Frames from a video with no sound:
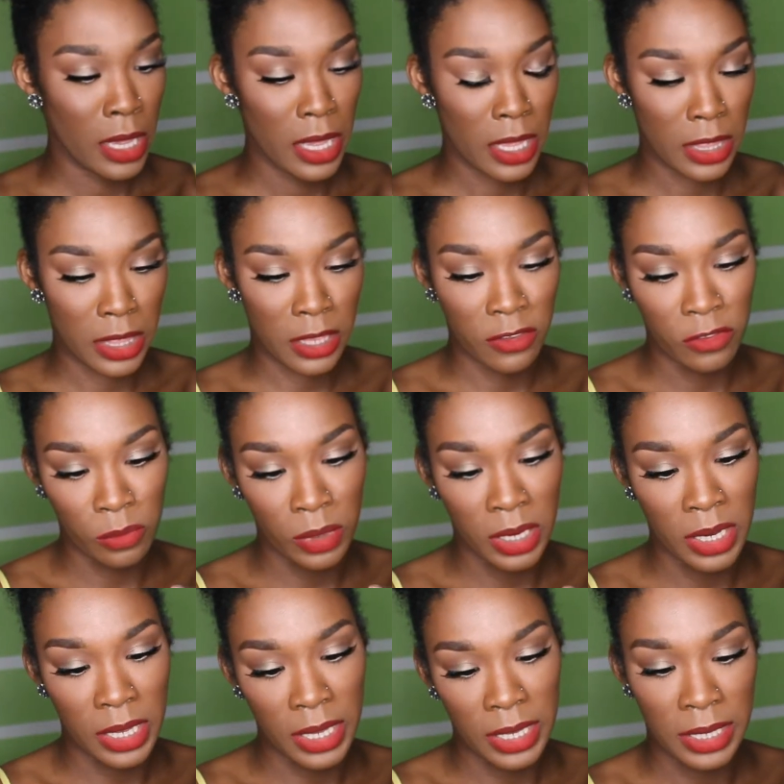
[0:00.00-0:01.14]
And this one
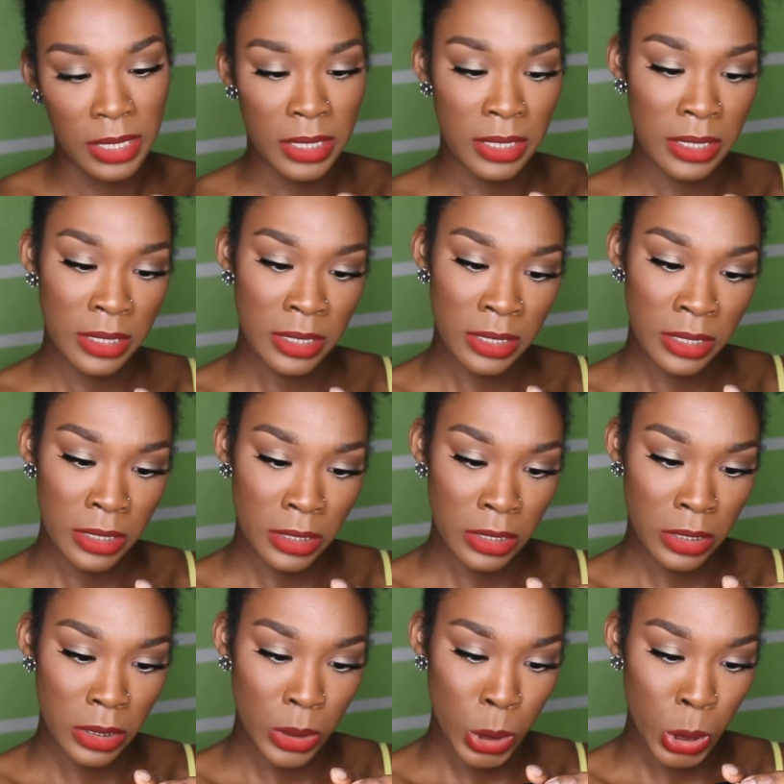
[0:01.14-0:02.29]

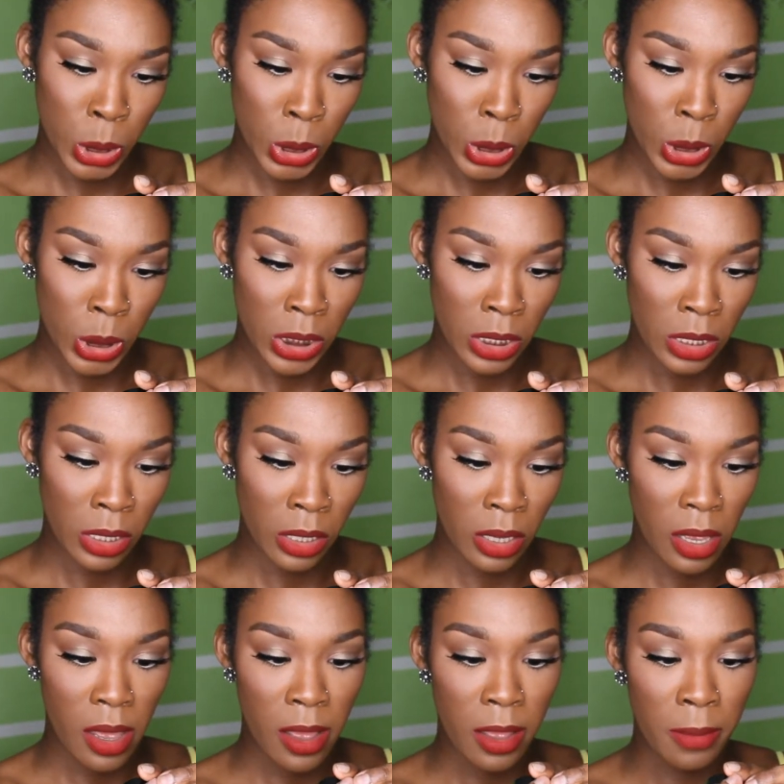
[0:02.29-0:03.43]
is
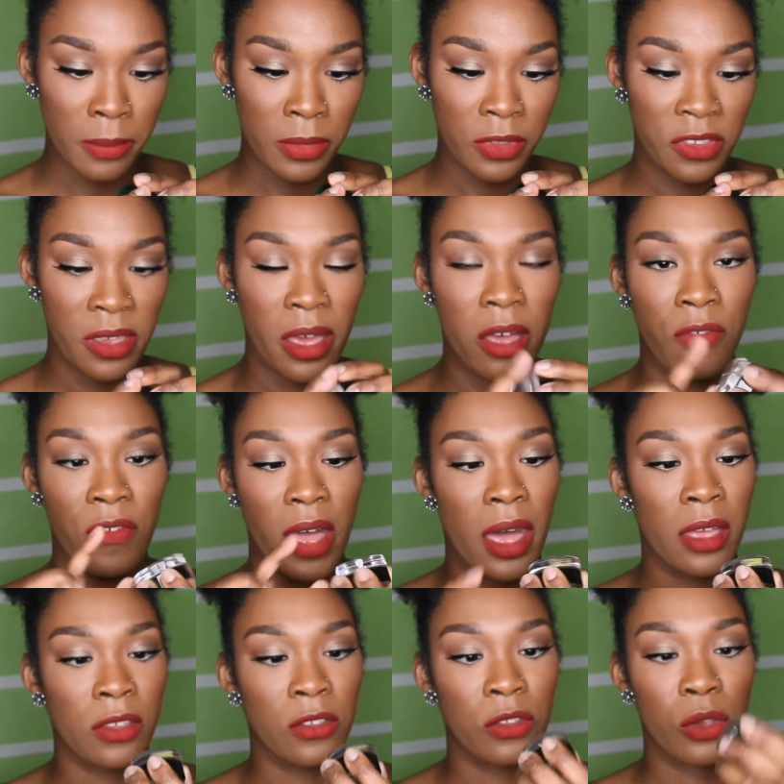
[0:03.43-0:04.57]
Tough
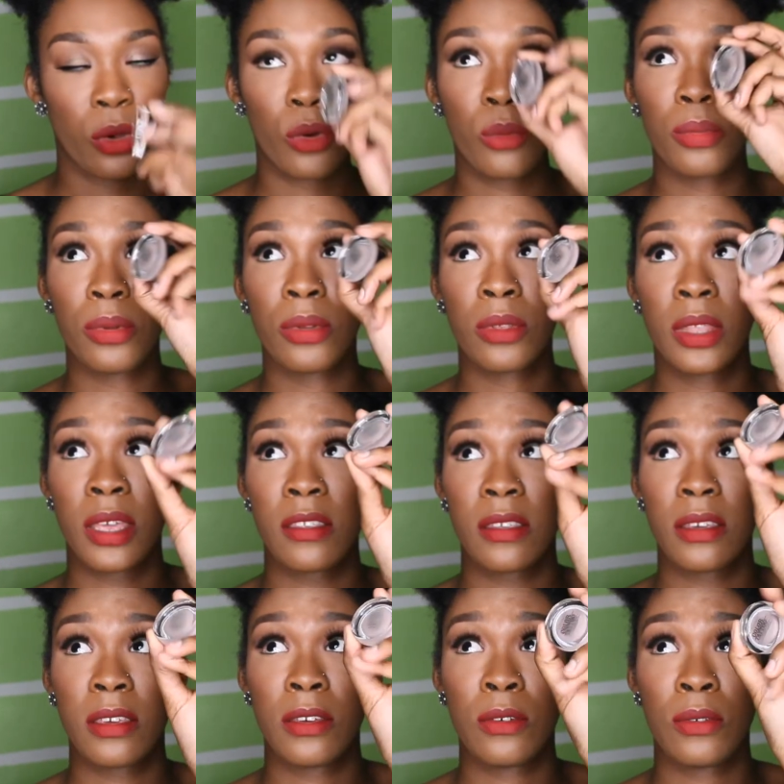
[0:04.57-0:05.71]
as Taupe. That's
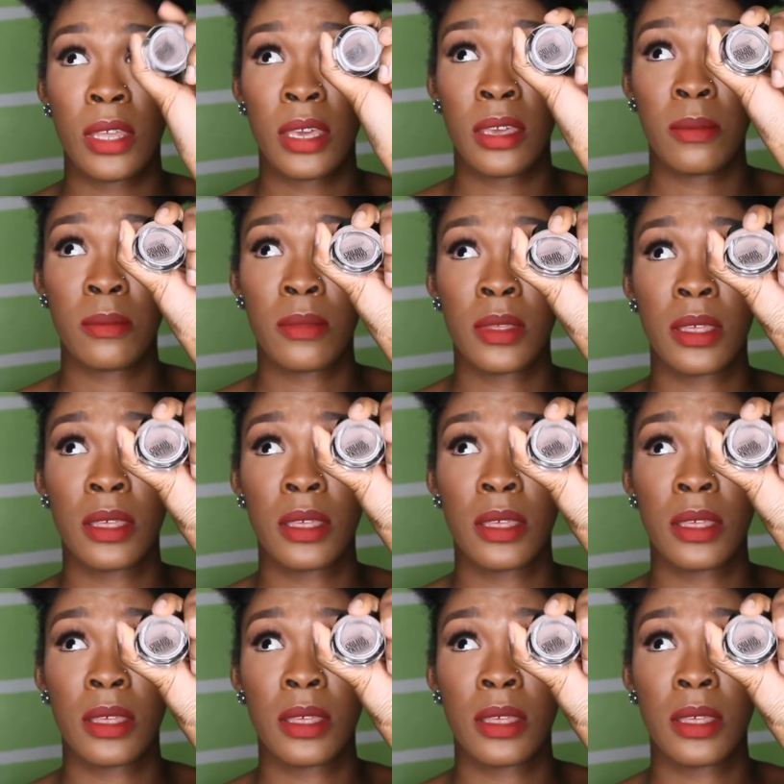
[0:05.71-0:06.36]
a cute name.